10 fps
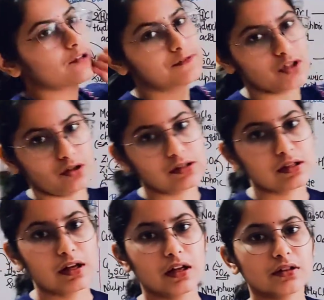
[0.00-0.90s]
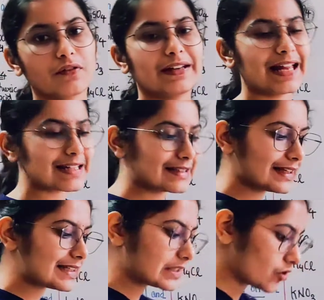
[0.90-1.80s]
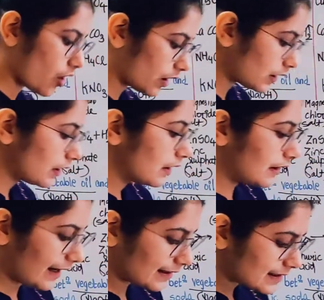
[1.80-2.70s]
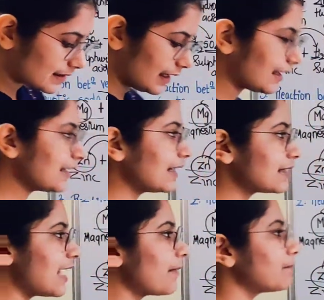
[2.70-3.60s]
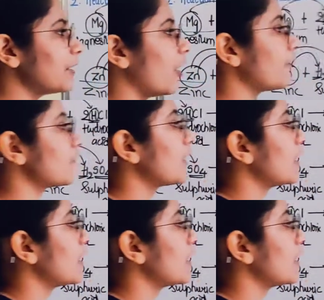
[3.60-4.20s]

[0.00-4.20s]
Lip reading: of salts. Now when I say salt, let us take an example of